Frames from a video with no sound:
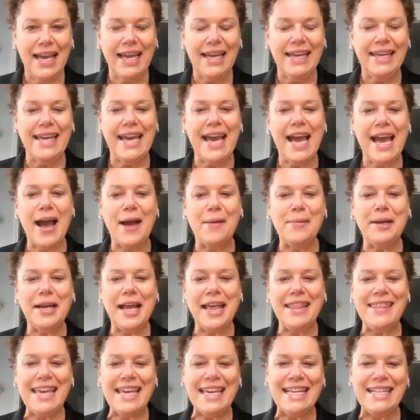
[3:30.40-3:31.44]
Yeah, I mean, I
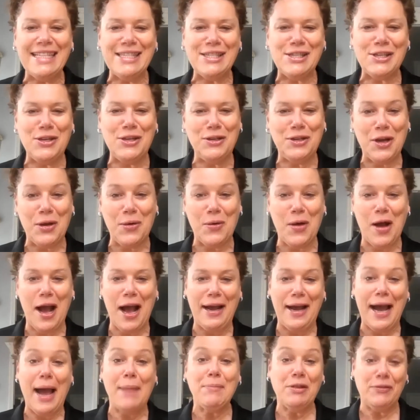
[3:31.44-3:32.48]
think it's,
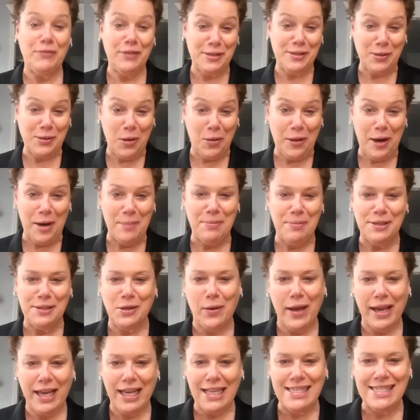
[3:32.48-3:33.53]
I'm a physical therapist, so
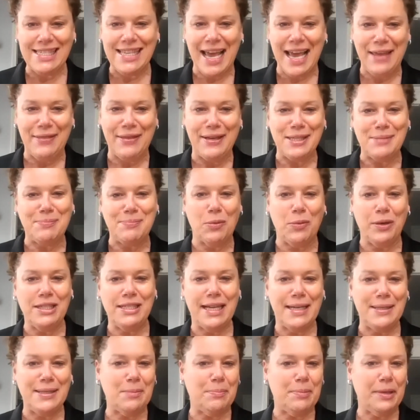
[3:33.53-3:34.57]
I can say this, but we
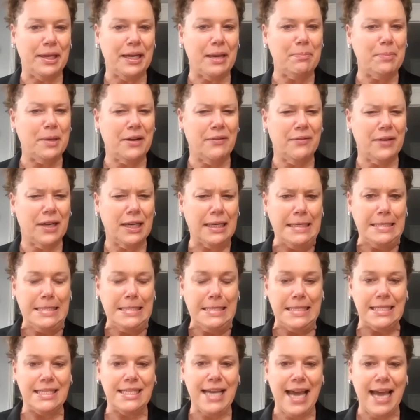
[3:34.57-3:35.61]
tend to be a bit of a
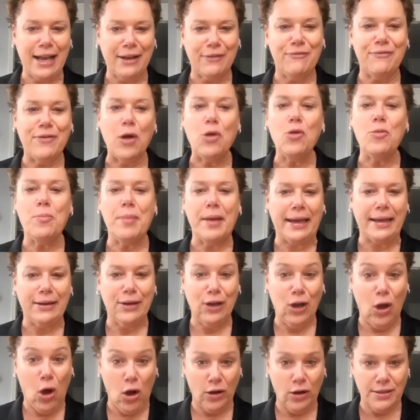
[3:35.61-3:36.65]
tech phobic
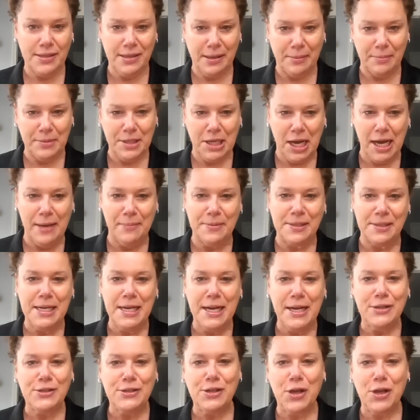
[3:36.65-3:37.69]
lot sometimes.
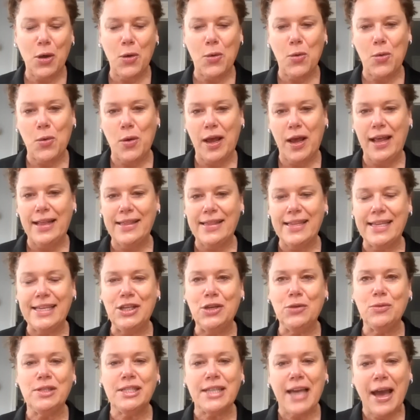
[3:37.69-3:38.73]
So
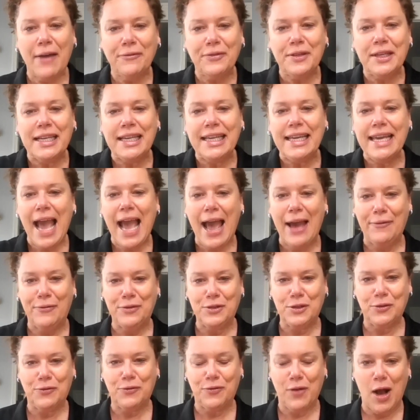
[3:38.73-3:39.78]
you definitely have
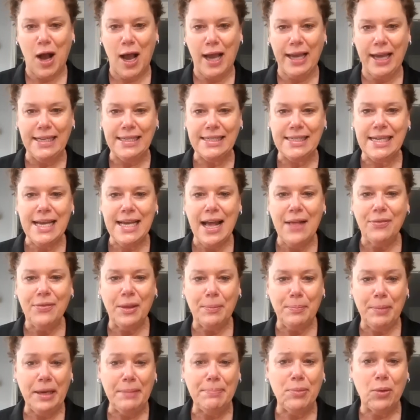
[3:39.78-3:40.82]
to find the
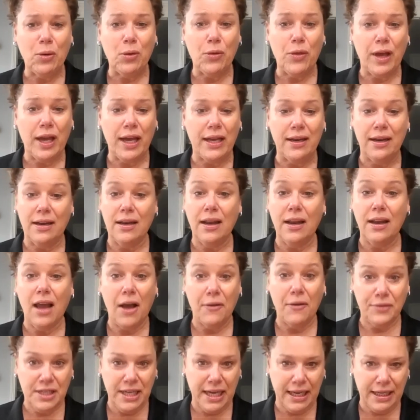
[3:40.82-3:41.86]
people that
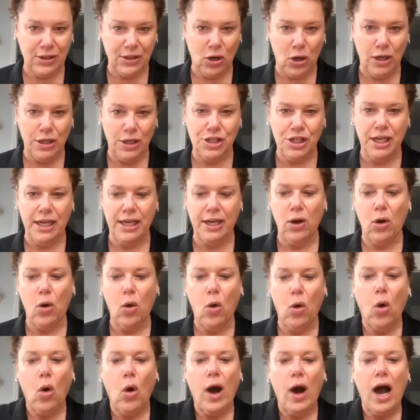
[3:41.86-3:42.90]
love technology
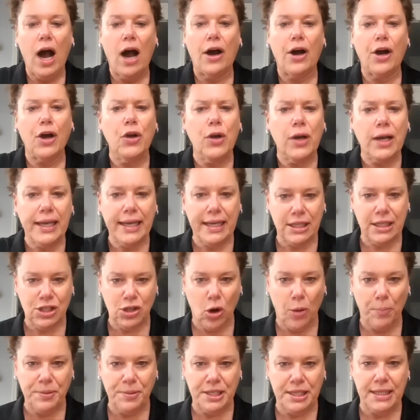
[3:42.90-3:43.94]
or are early
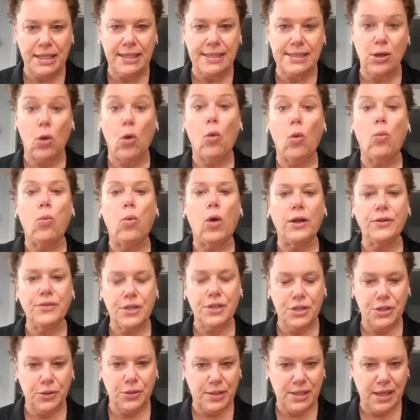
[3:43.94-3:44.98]
adopters or want to
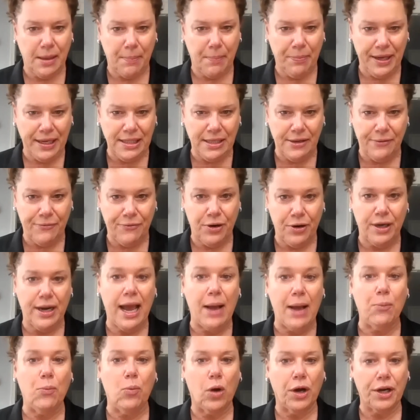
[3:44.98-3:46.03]
do something different
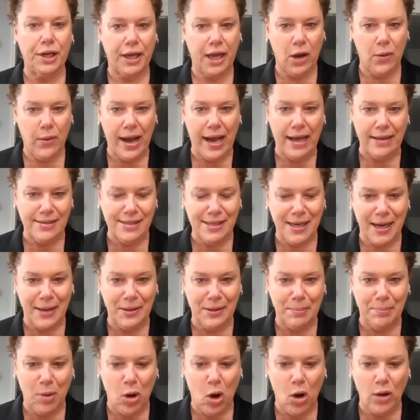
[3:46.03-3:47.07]
and want to go outside the
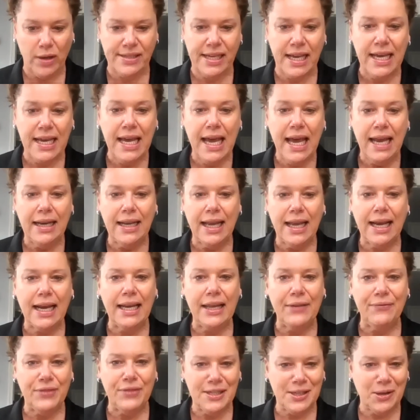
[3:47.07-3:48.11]
box.
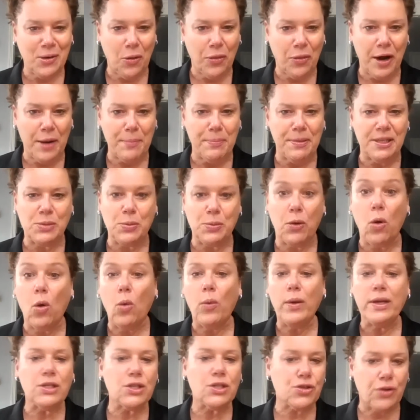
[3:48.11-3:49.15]
Luckily, physical therapists, we're
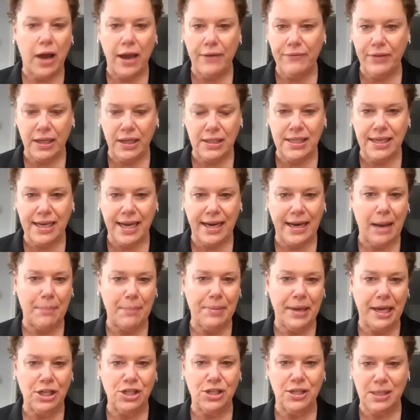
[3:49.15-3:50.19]
always striving to get our
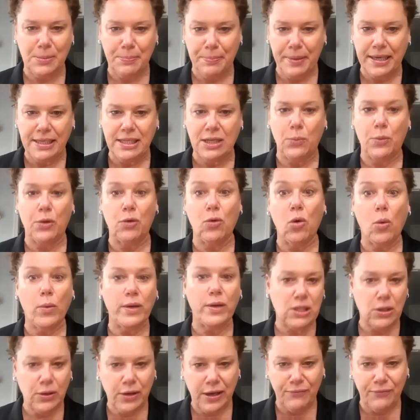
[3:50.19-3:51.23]
patients better. We're always
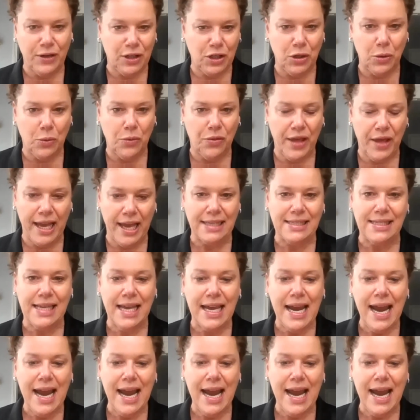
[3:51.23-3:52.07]
looking for new things.